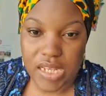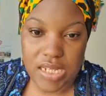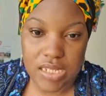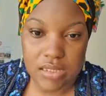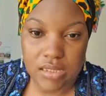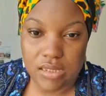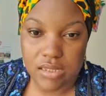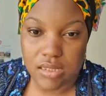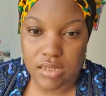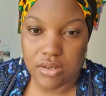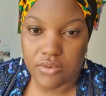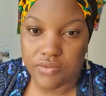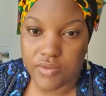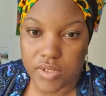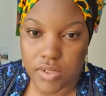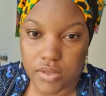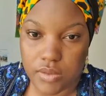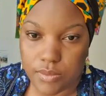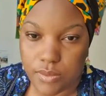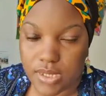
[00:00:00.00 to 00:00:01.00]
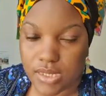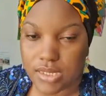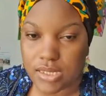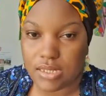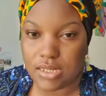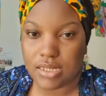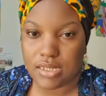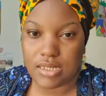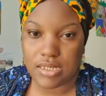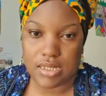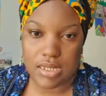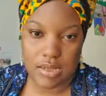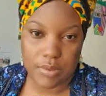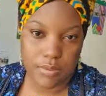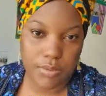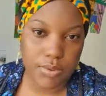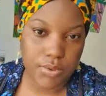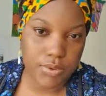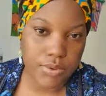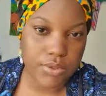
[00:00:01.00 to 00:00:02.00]
instead of just waiting in the
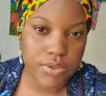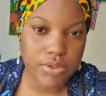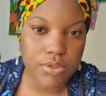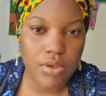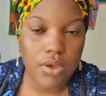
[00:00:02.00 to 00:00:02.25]
airport.